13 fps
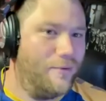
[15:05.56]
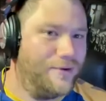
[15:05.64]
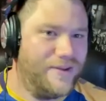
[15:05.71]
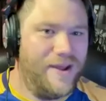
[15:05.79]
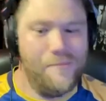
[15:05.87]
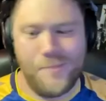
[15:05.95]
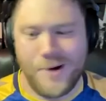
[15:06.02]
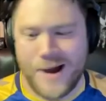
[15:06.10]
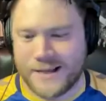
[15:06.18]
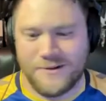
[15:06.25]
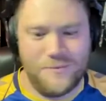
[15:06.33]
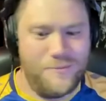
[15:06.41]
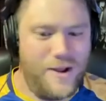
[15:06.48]
over to
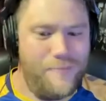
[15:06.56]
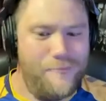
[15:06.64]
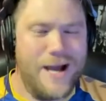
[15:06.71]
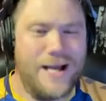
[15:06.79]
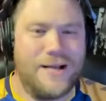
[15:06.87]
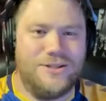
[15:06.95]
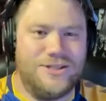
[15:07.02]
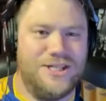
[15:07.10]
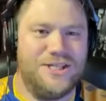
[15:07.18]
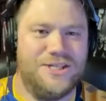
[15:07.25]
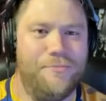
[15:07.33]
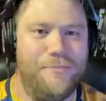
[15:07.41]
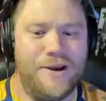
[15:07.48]
Impact, and Impact could see
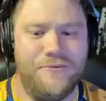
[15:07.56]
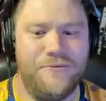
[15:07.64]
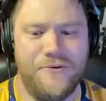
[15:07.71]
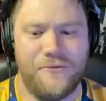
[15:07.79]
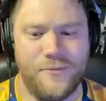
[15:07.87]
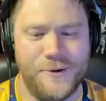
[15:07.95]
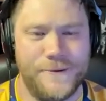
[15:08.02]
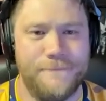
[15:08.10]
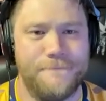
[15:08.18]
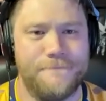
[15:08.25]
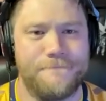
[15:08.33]
some benefit from it?